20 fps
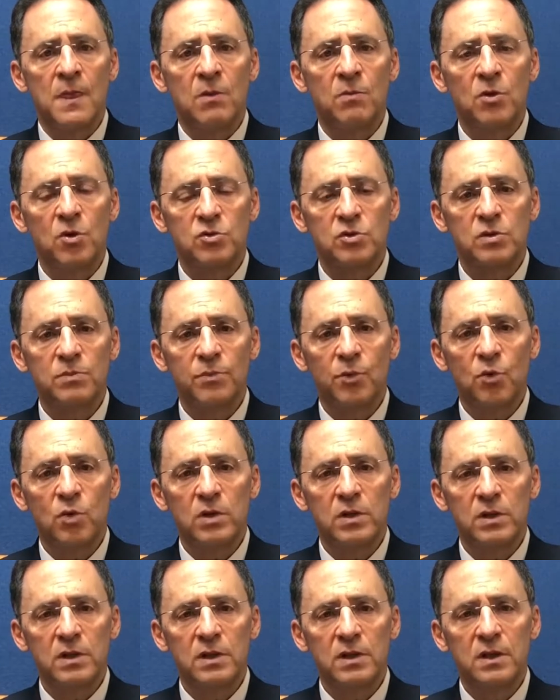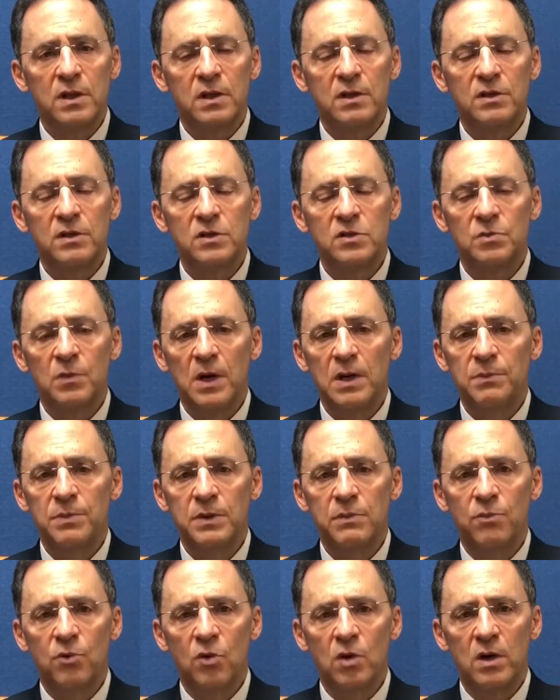Most importantly, these might
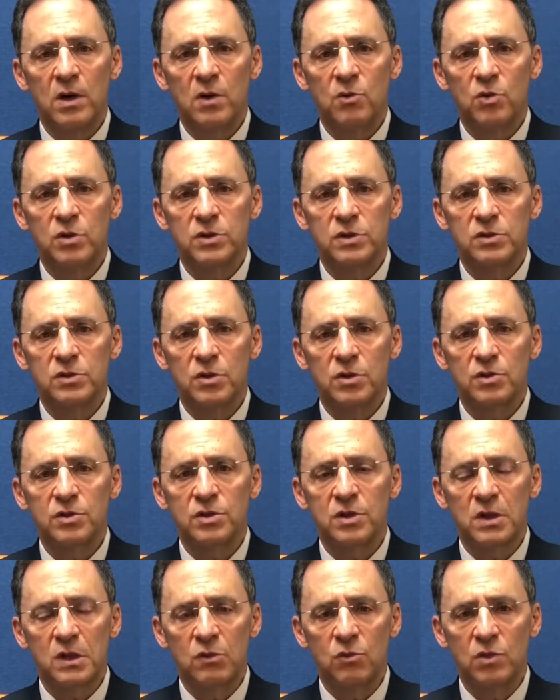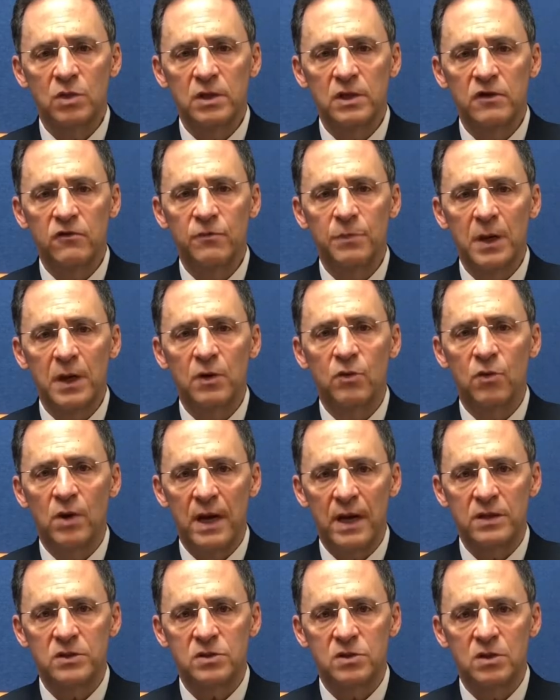be brought on with exertion and relieved by
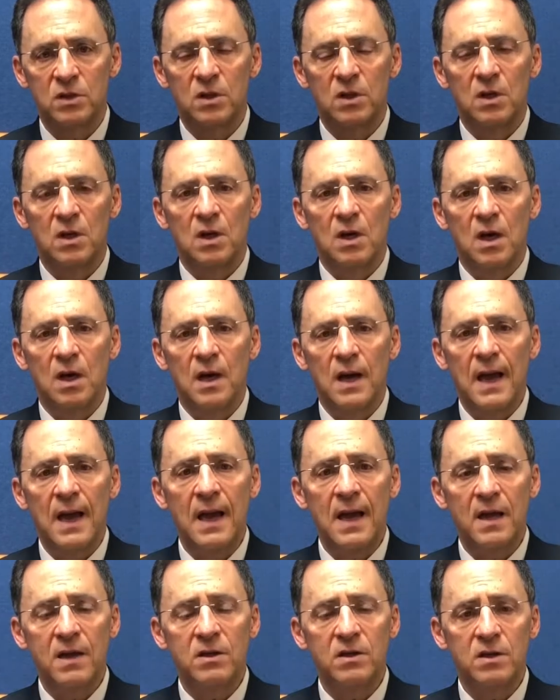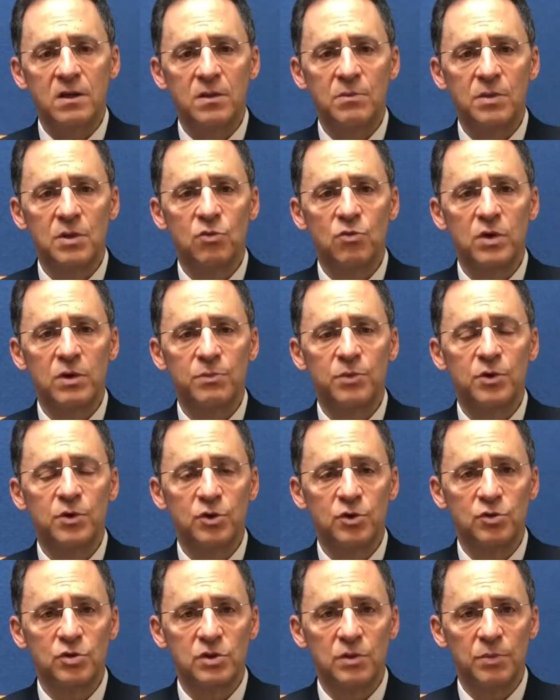rest and can be
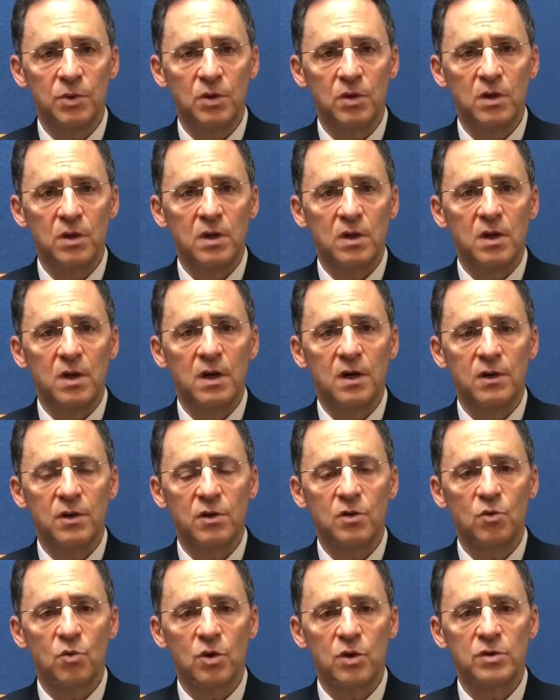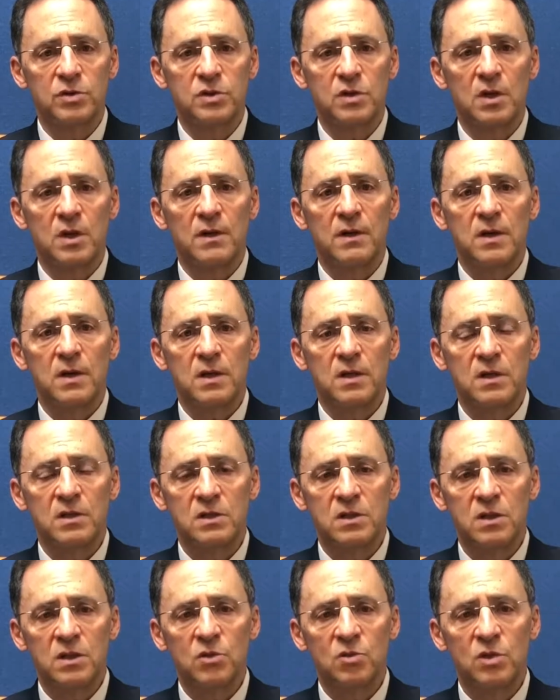reproducible. In other words,
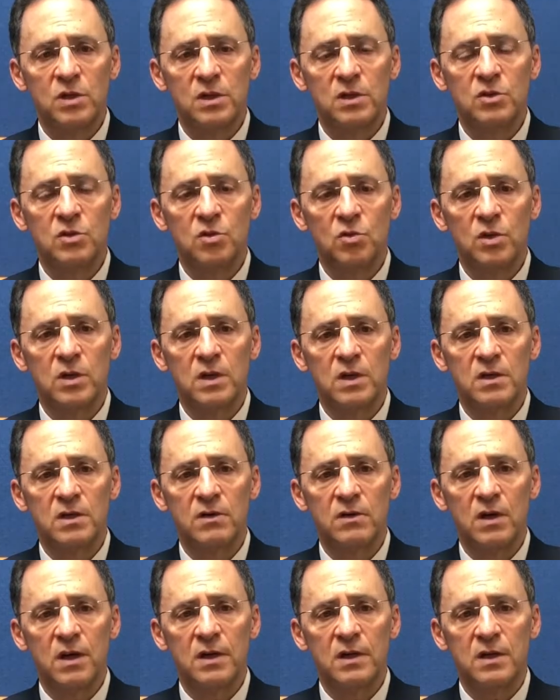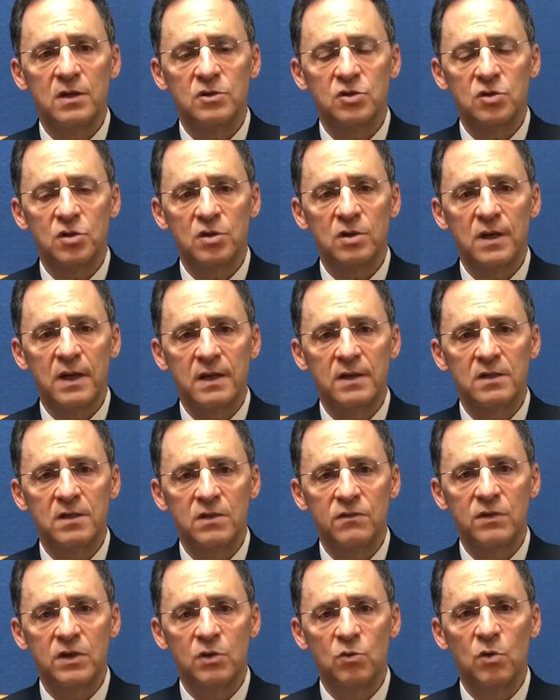continually doing a certain
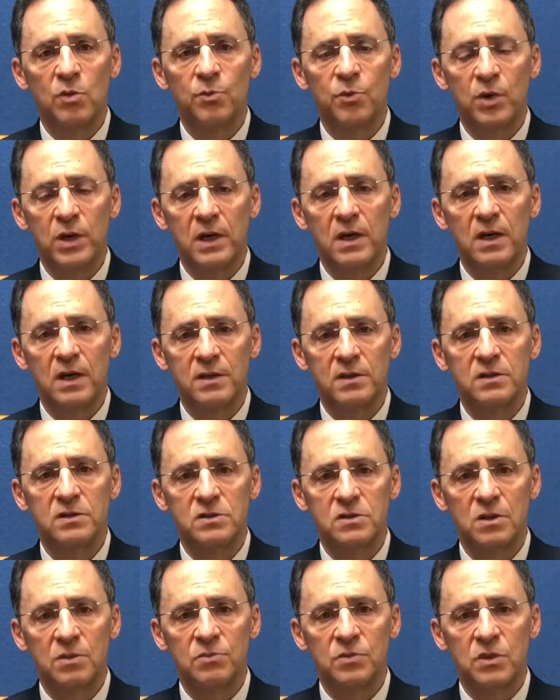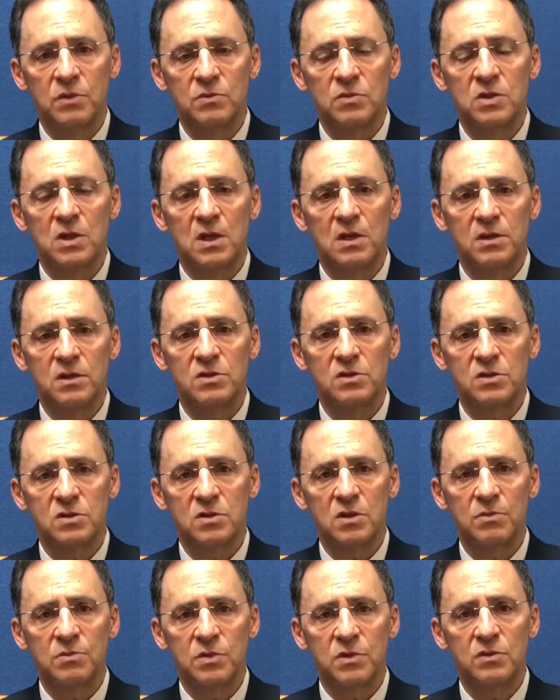activity will bring on these symptoms. This is
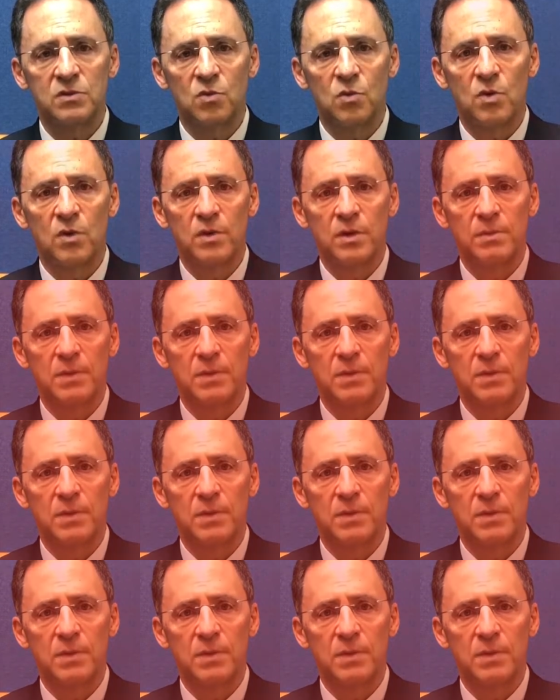something to worry